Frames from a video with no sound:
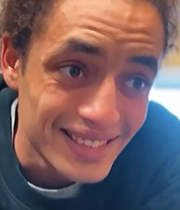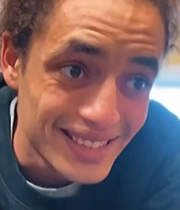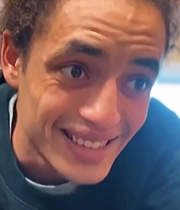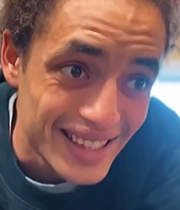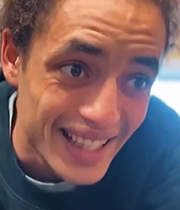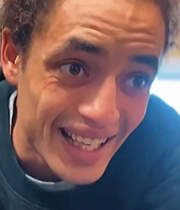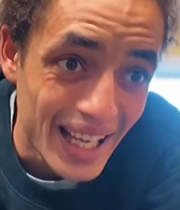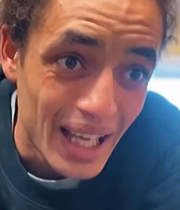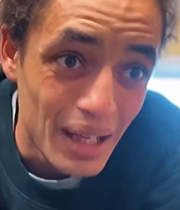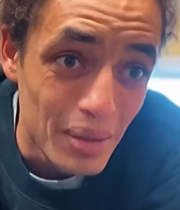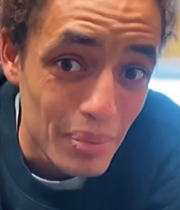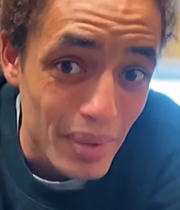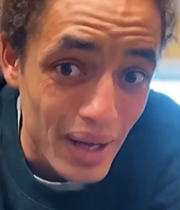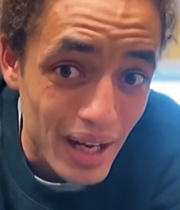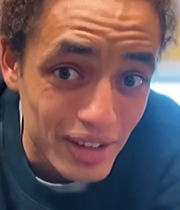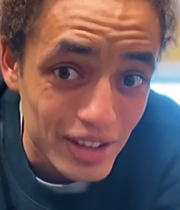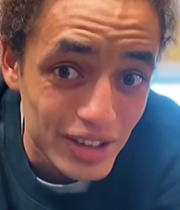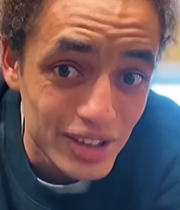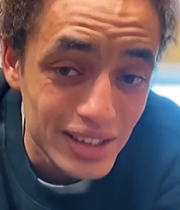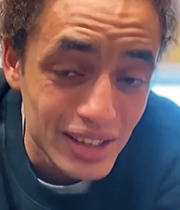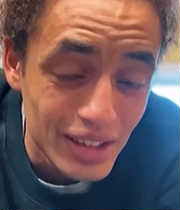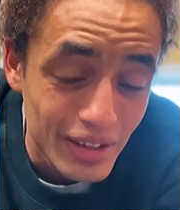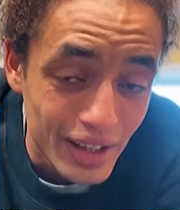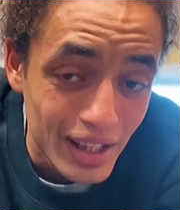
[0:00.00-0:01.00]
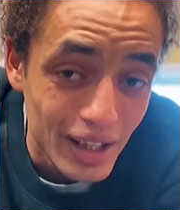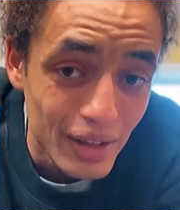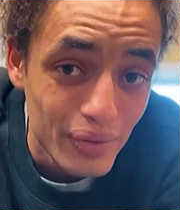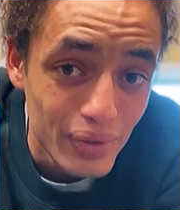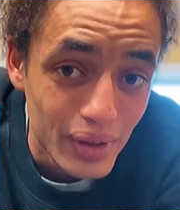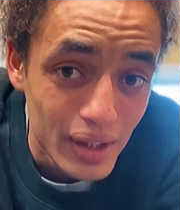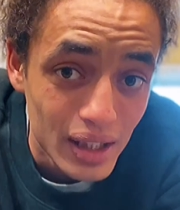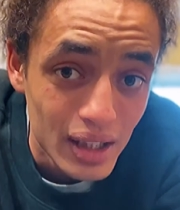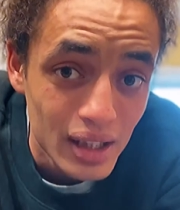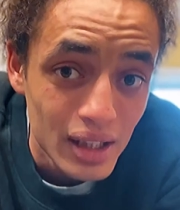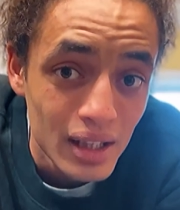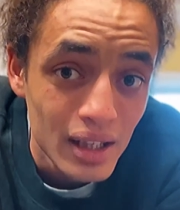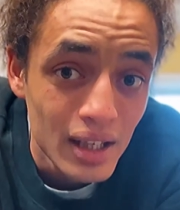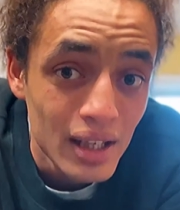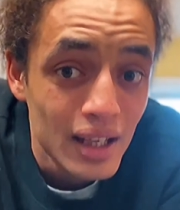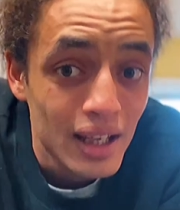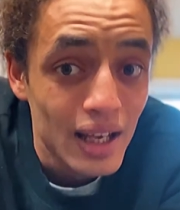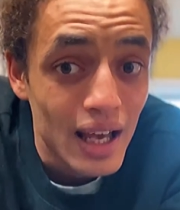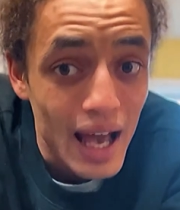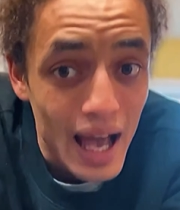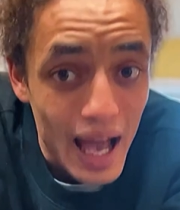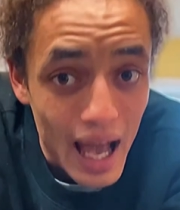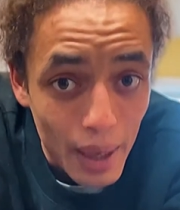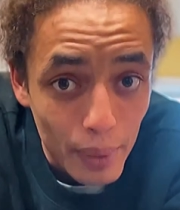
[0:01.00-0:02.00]
The inbound is still iffy.
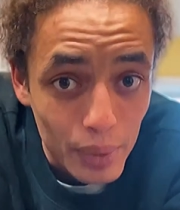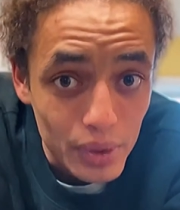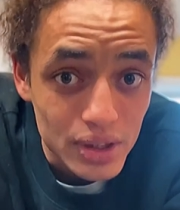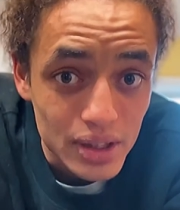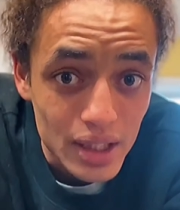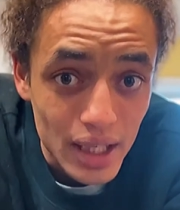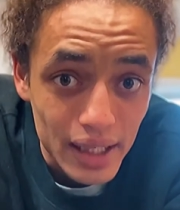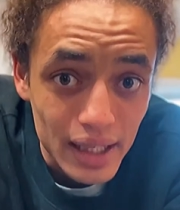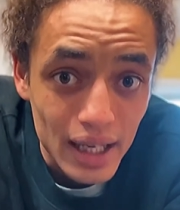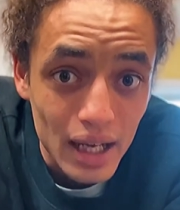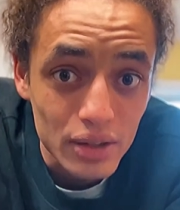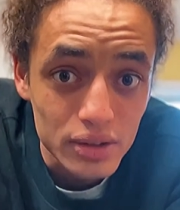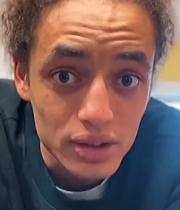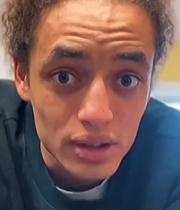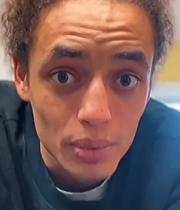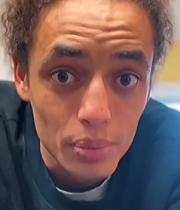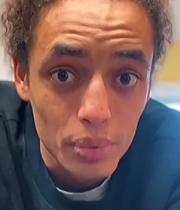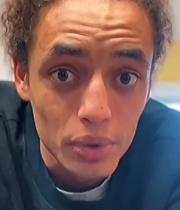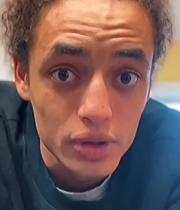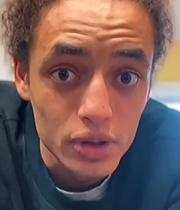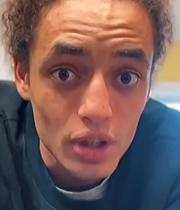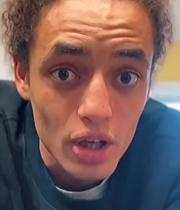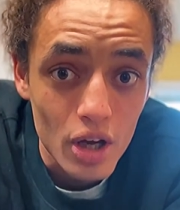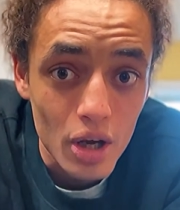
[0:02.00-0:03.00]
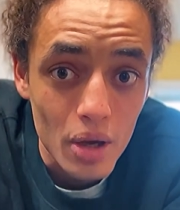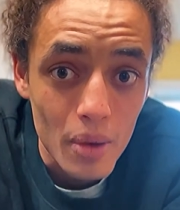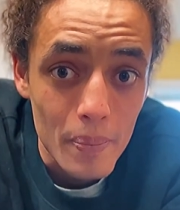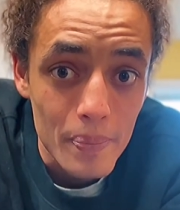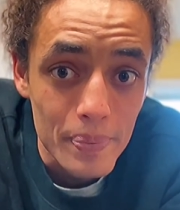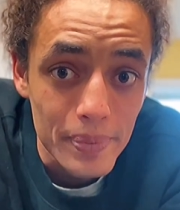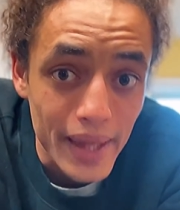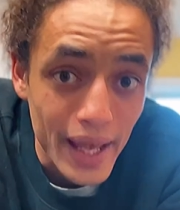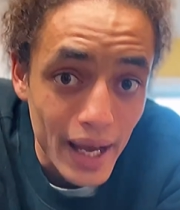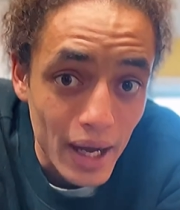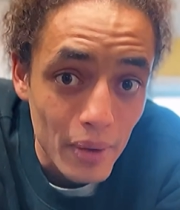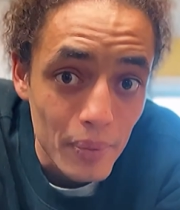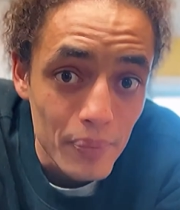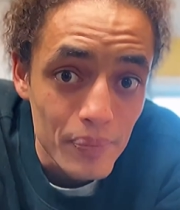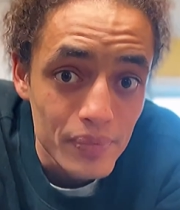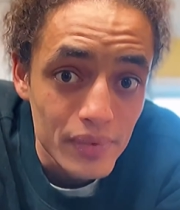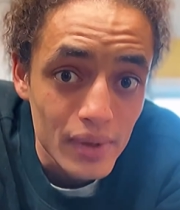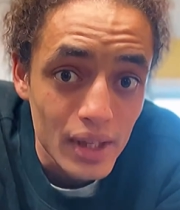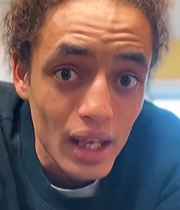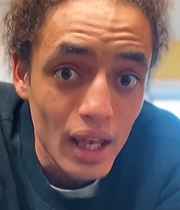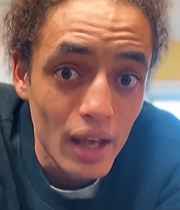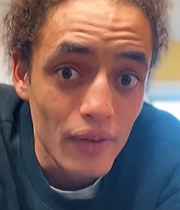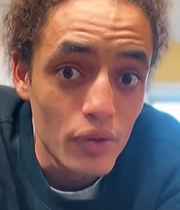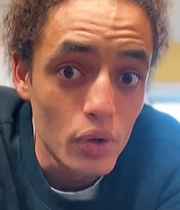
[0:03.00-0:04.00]
I would check out Simple Talk. Now,
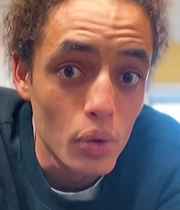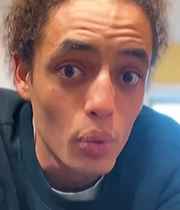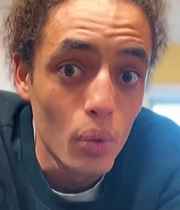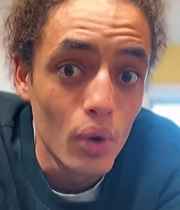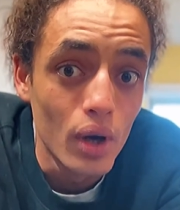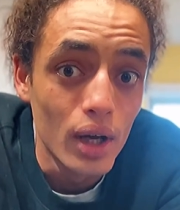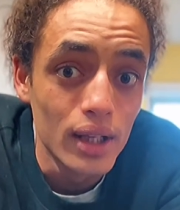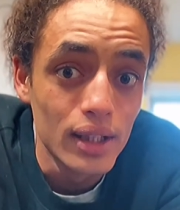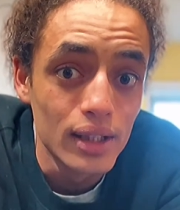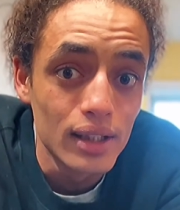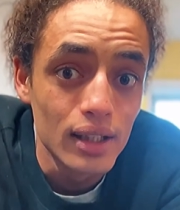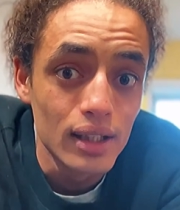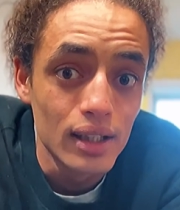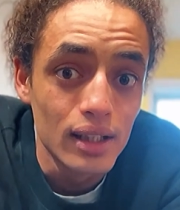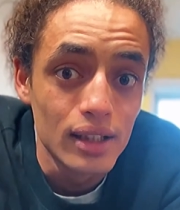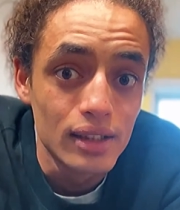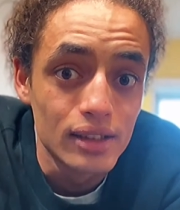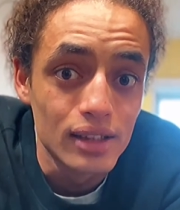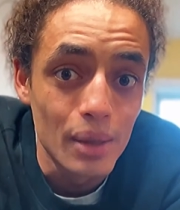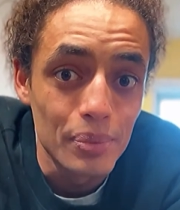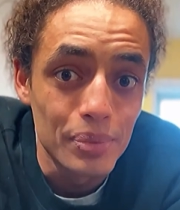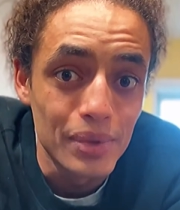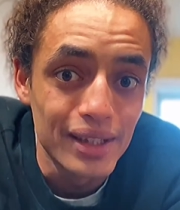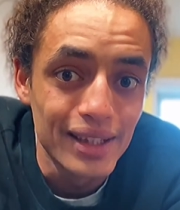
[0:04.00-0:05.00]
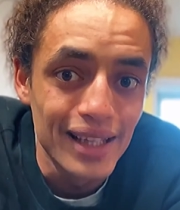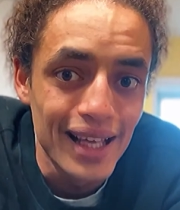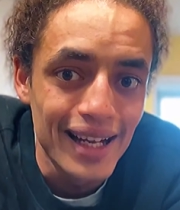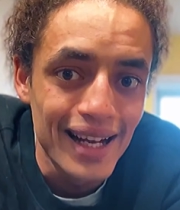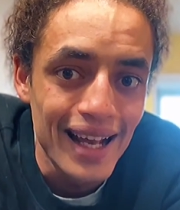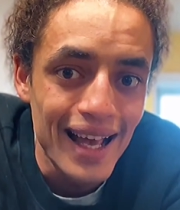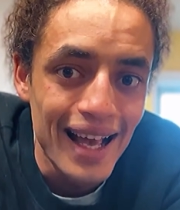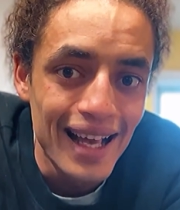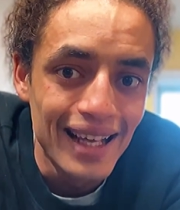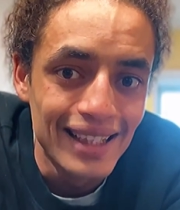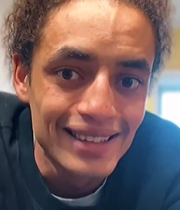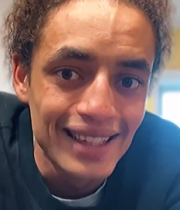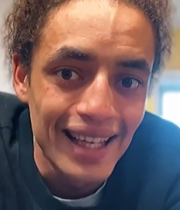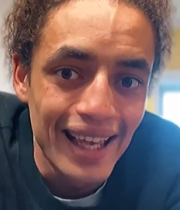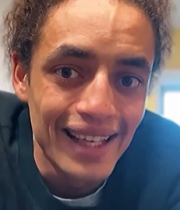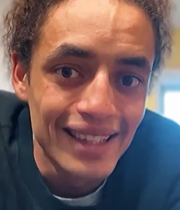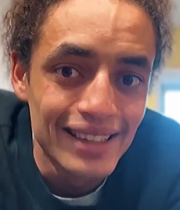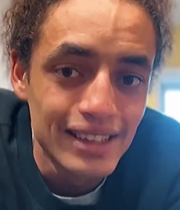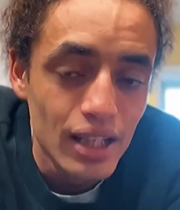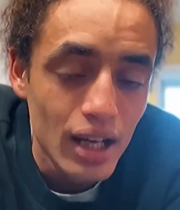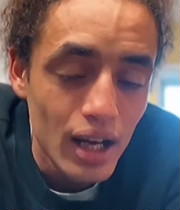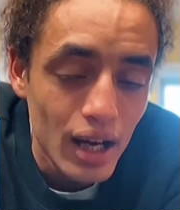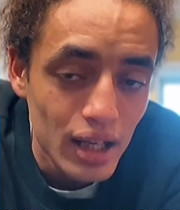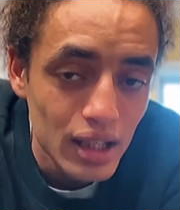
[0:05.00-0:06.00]
if you want something that has a
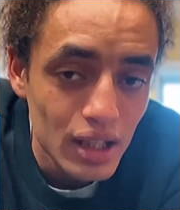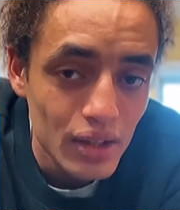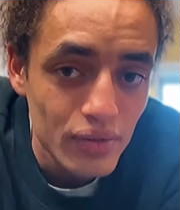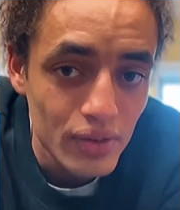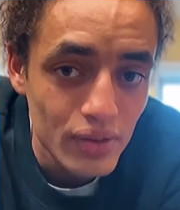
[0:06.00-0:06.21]
ton of